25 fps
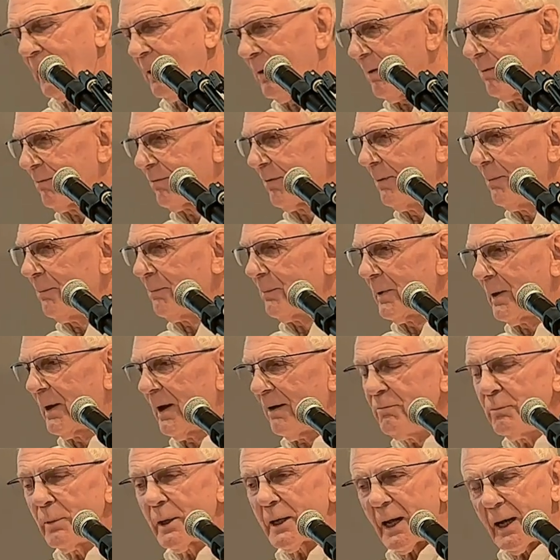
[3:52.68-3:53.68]
of
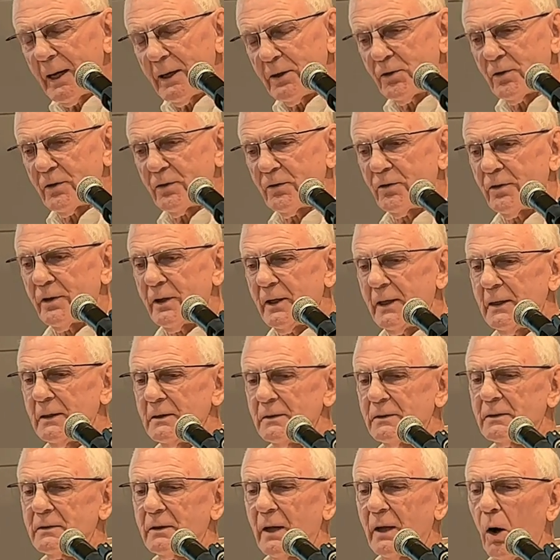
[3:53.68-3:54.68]
government
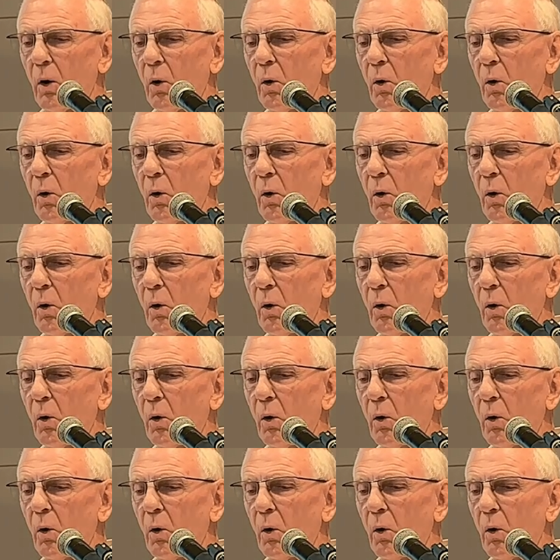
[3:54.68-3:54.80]
agencies,